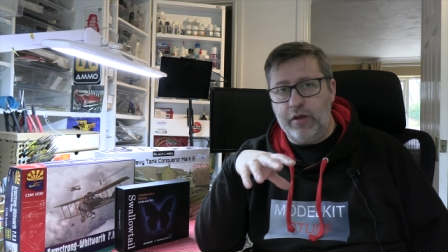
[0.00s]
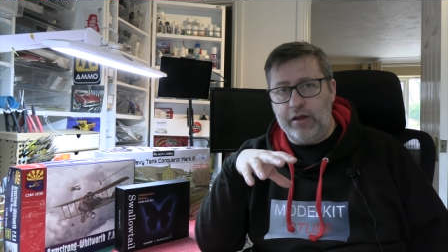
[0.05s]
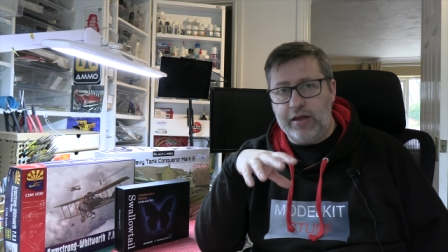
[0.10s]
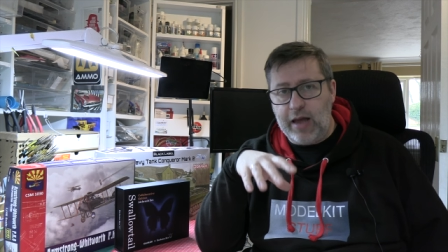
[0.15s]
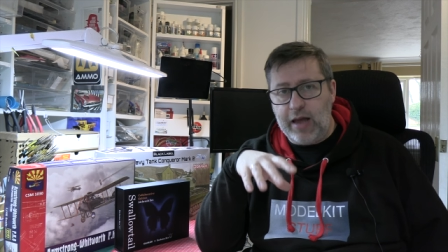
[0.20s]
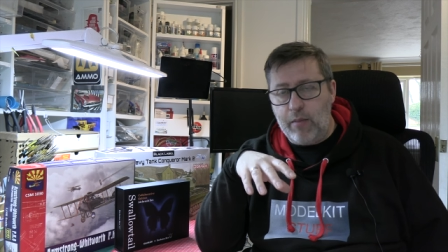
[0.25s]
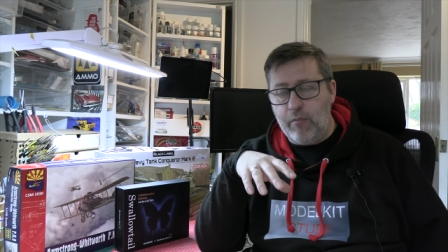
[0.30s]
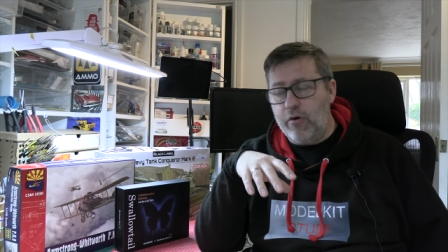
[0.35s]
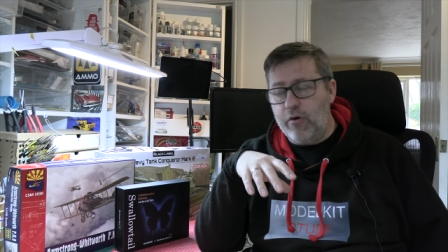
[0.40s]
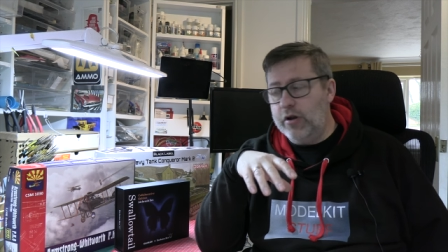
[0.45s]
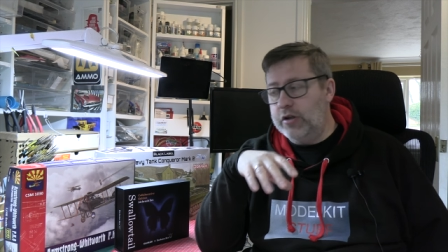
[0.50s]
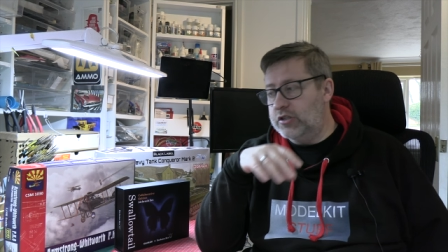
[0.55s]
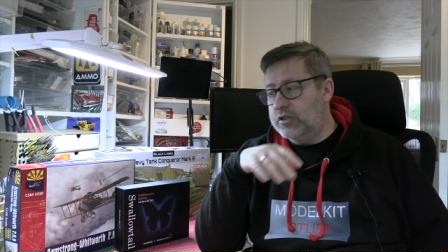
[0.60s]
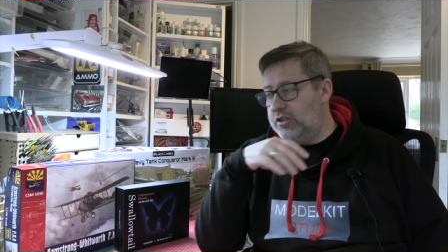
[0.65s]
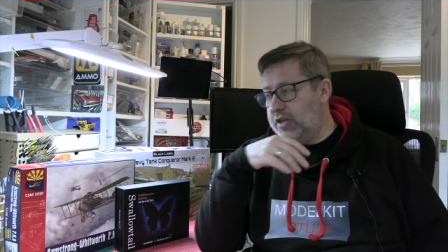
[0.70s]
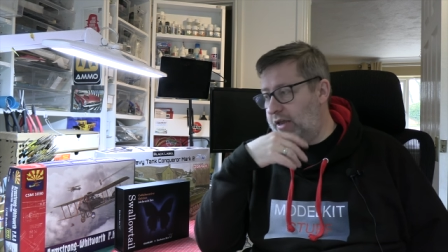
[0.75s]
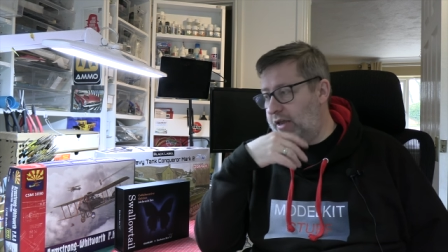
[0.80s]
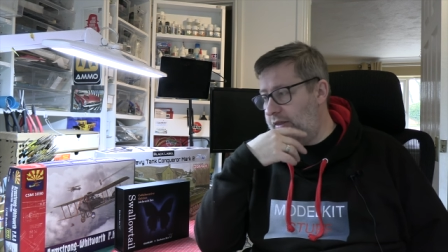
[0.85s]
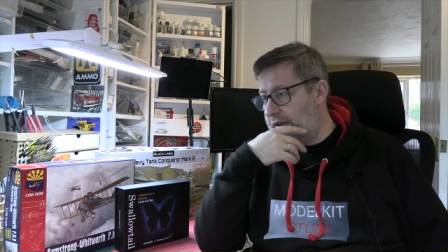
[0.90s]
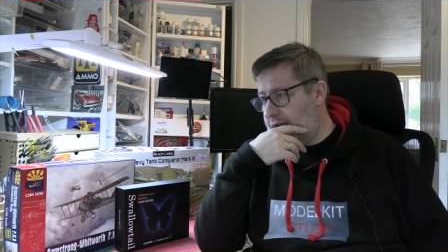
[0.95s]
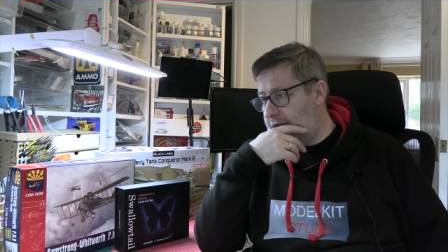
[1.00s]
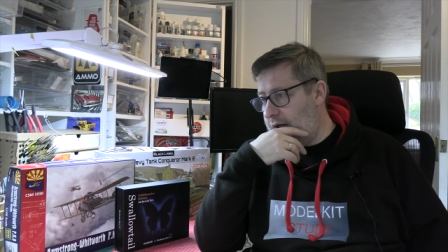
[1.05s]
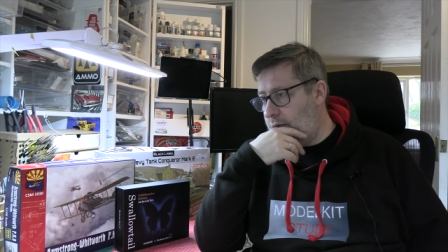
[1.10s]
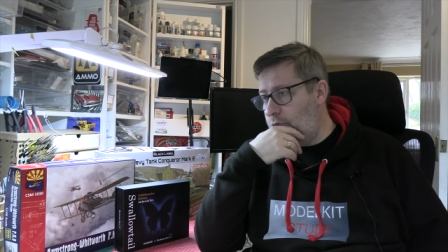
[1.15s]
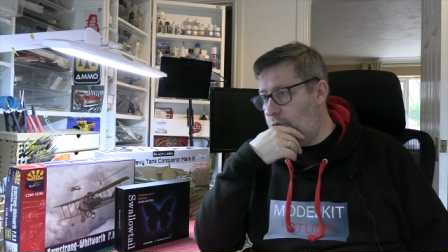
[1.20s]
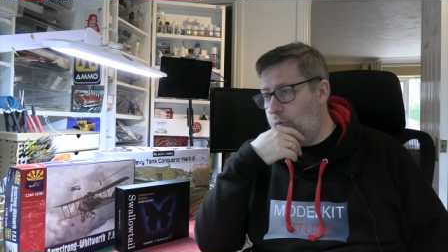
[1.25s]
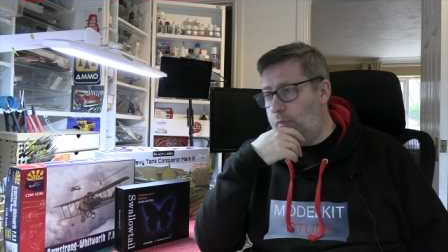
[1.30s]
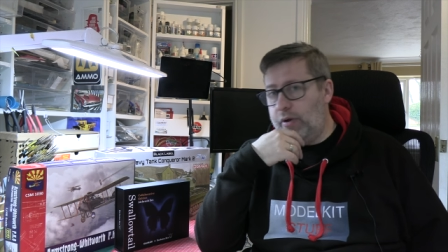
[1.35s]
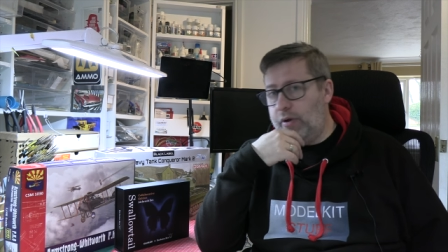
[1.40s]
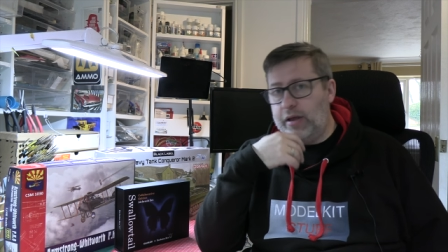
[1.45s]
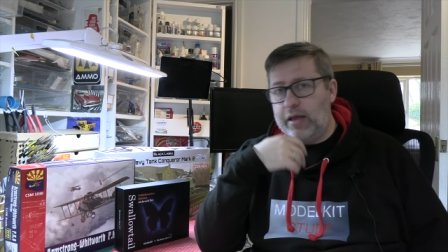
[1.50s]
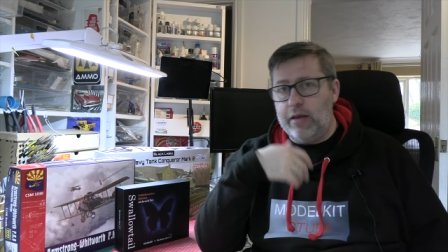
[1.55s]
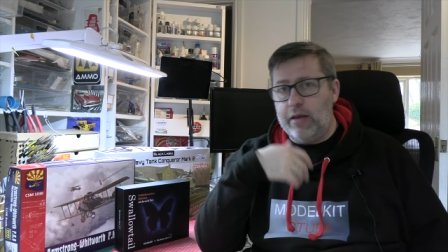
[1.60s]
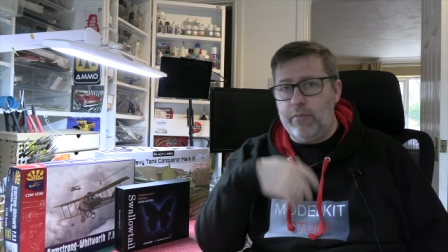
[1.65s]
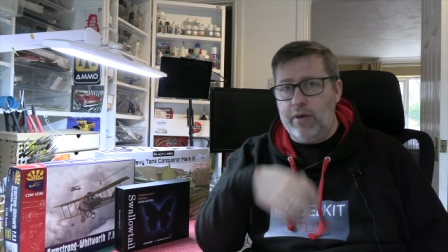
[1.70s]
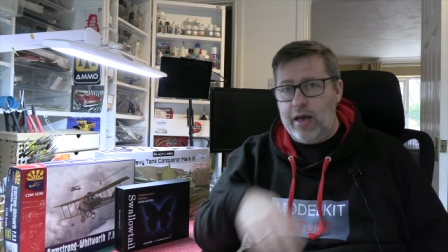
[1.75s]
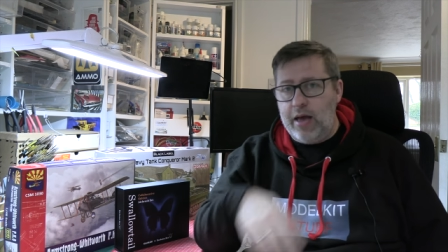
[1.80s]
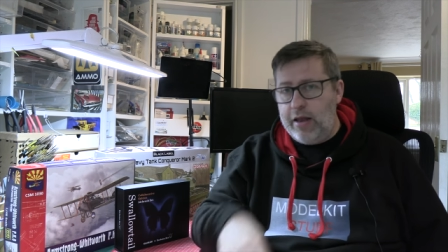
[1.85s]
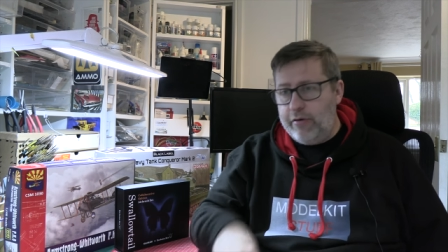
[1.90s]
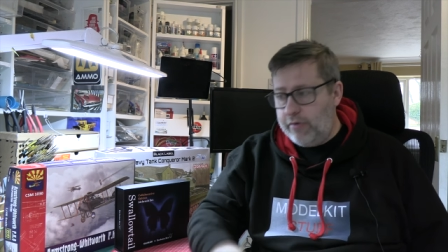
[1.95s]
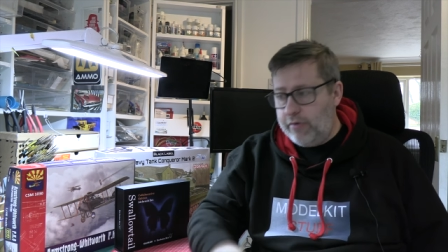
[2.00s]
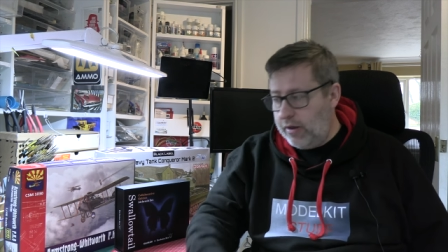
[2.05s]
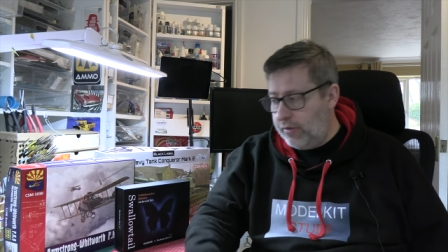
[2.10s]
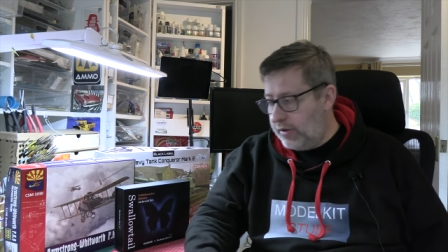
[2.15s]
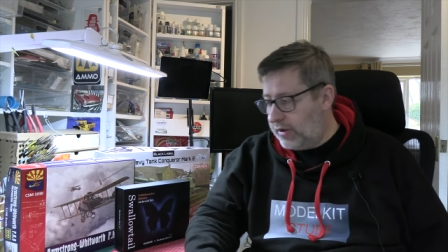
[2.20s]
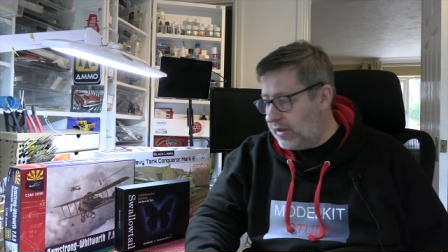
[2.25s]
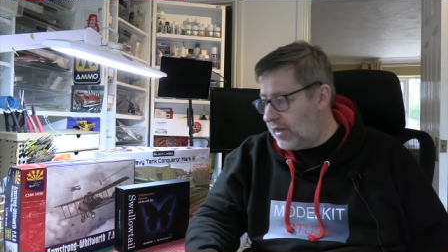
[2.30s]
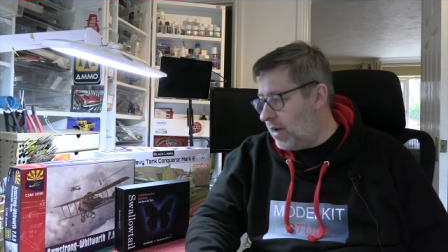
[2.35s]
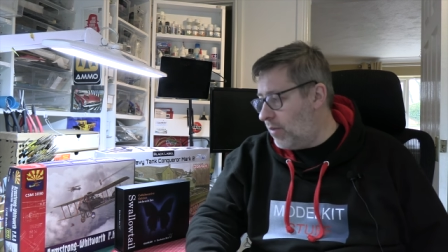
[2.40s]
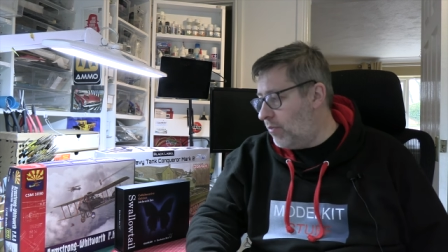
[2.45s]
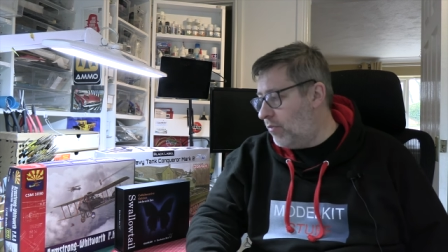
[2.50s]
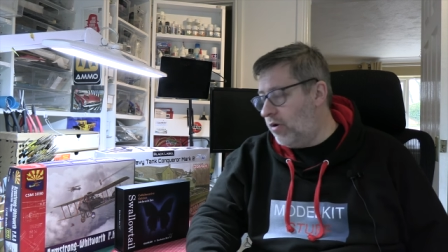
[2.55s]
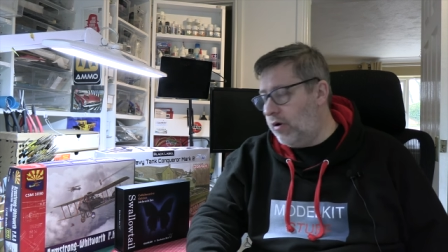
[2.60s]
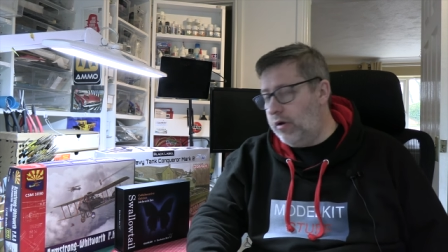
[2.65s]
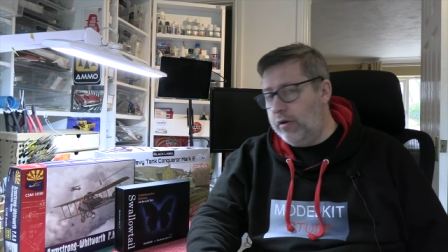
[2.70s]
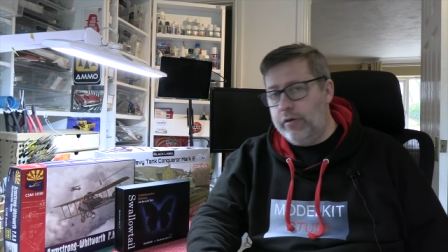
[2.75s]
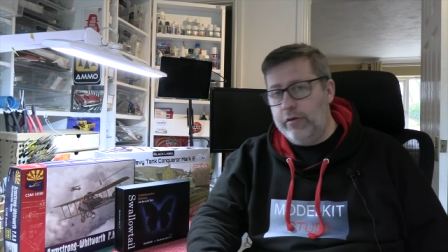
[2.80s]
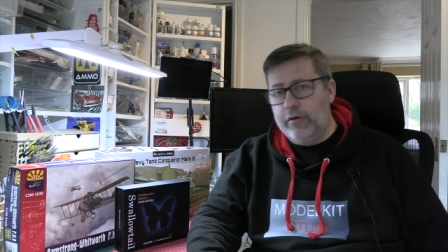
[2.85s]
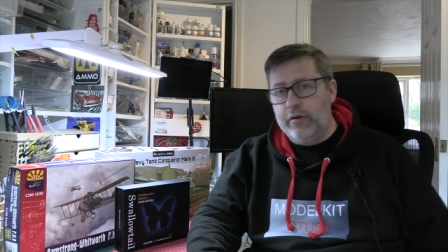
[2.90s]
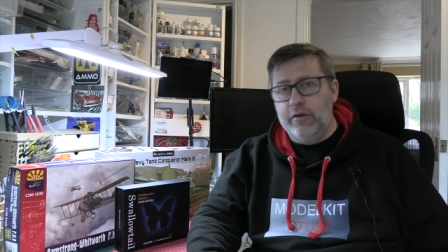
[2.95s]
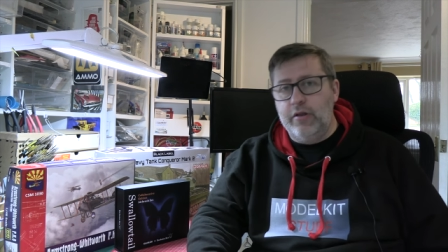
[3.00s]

camera and setting the camera up and getting my head around the camera and